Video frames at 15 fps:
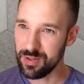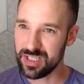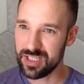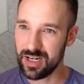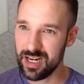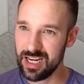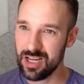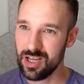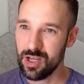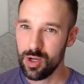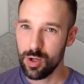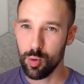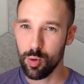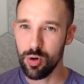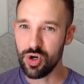study,
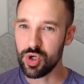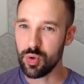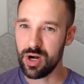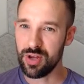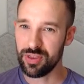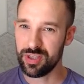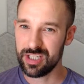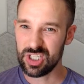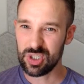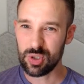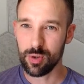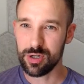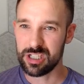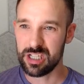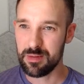or join the
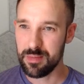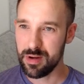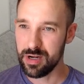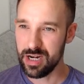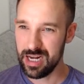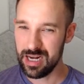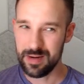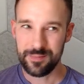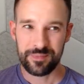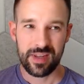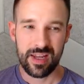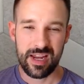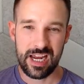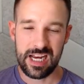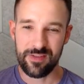Discord community.
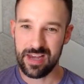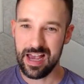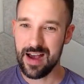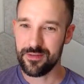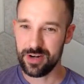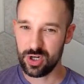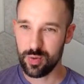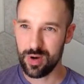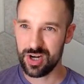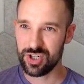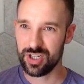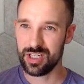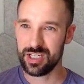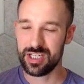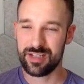And if you have any
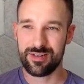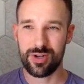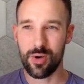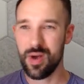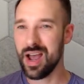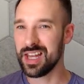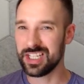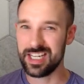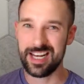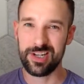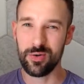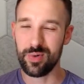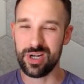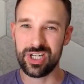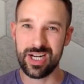questions, don't hesitate
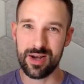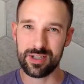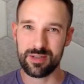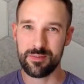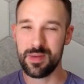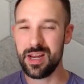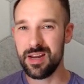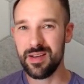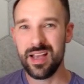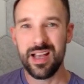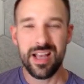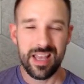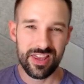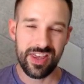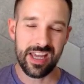to reach out to me.
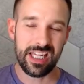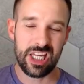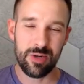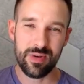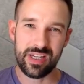Thank you